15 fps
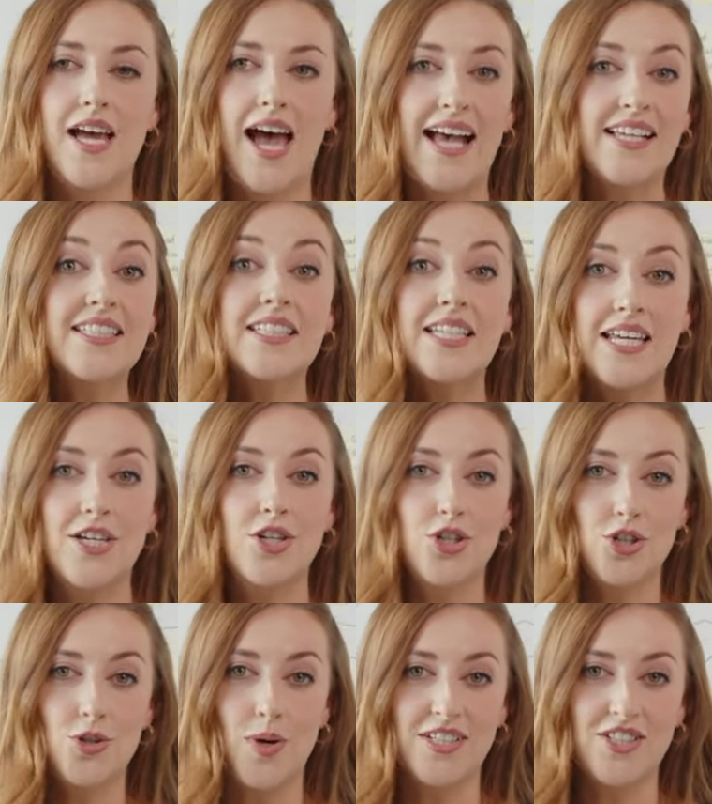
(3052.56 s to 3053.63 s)
asking
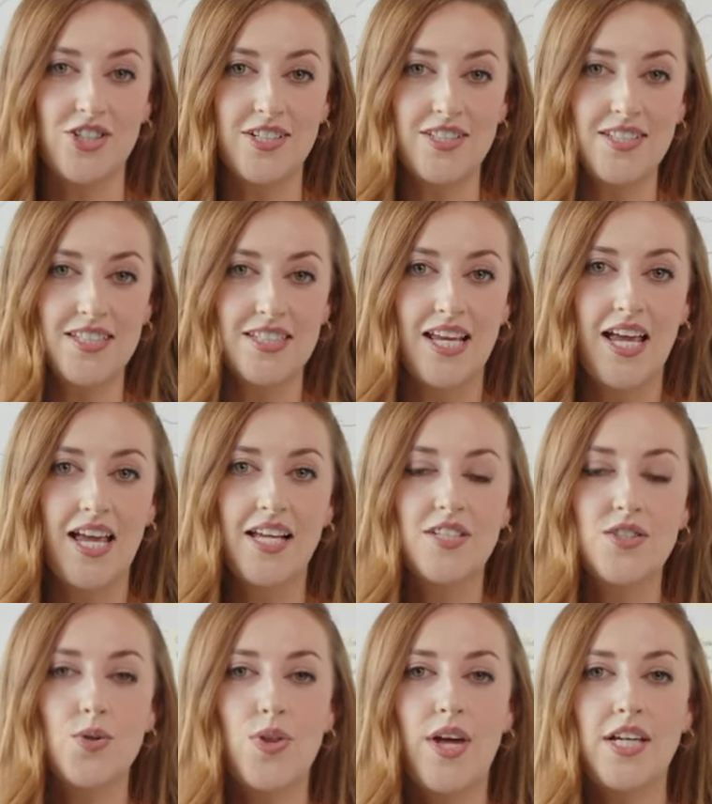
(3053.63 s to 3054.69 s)
good questions
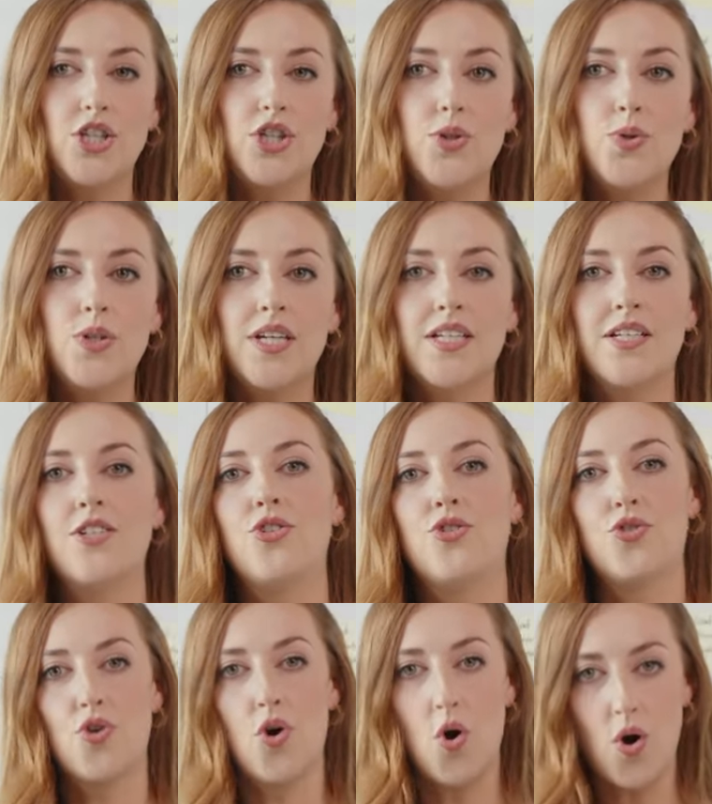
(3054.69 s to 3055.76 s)
so that you can
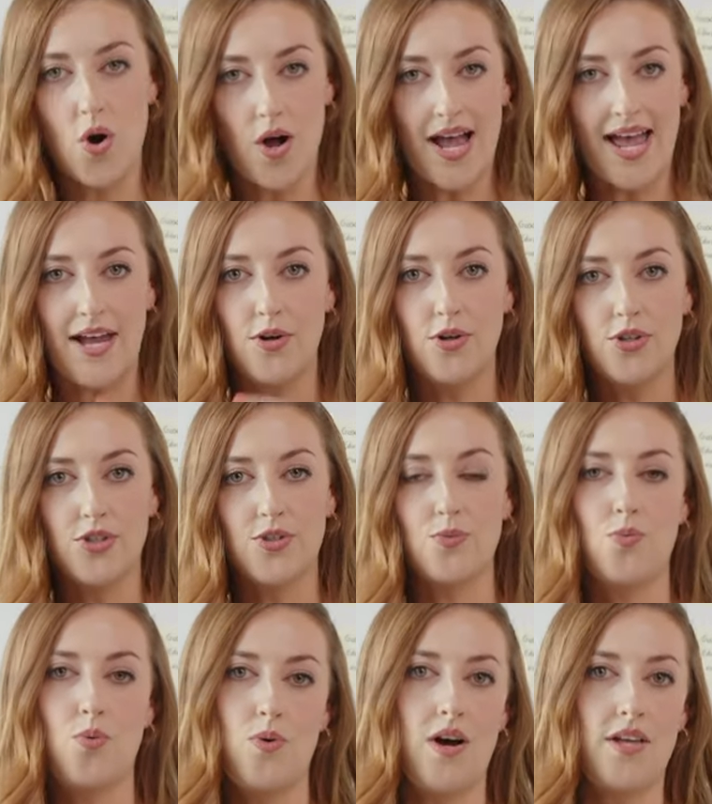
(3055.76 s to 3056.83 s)
draw out
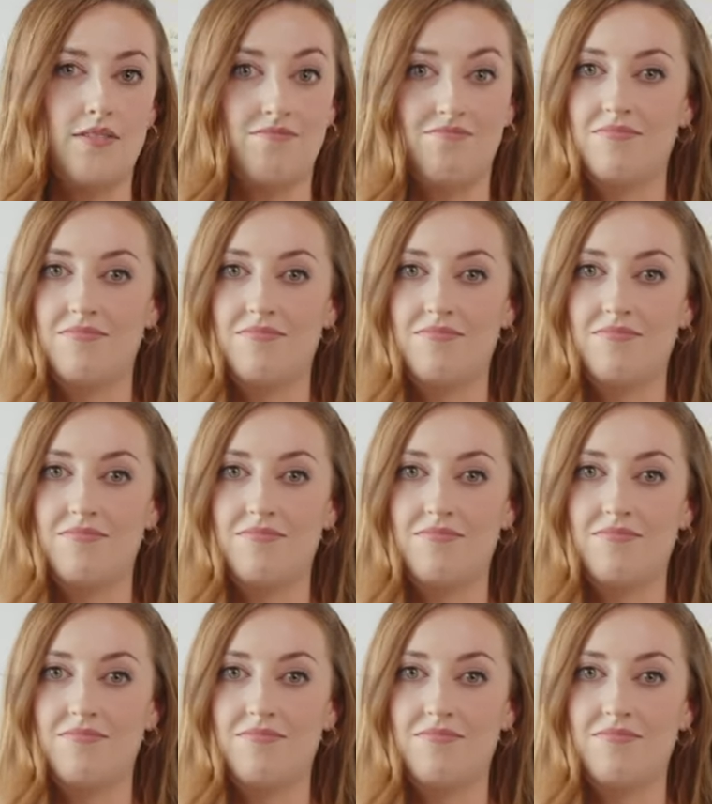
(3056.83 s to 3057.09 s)
what